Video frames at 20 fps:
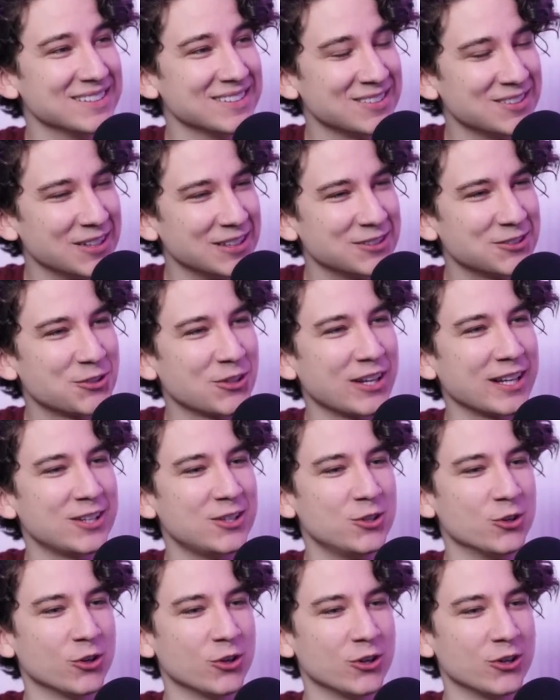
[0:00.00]
It's like
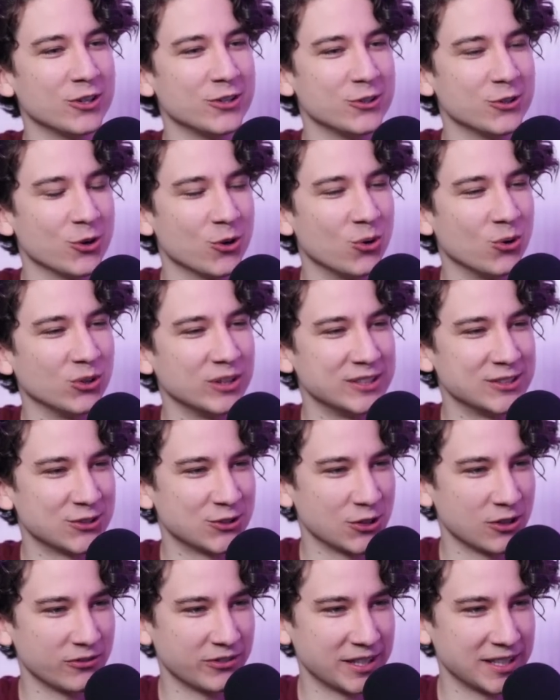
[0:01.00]
you're only
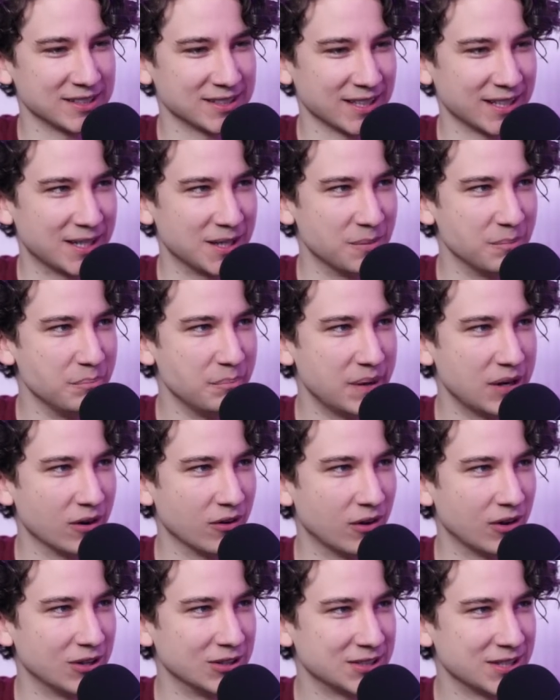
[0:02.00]
serving as like a
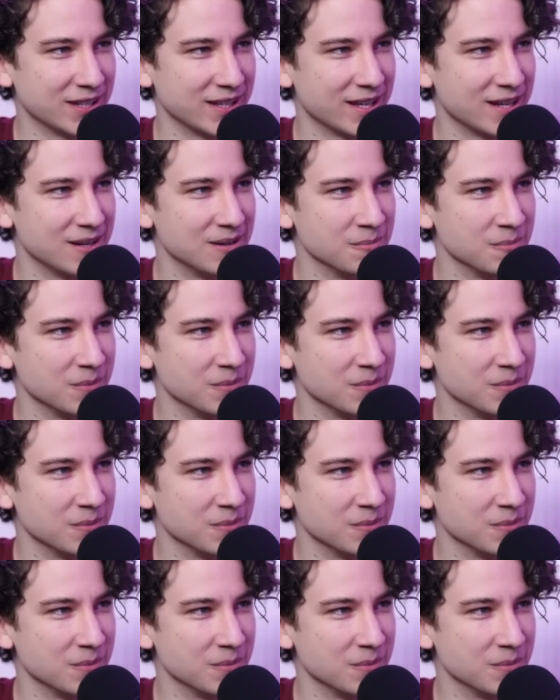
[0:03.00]
mirror to them.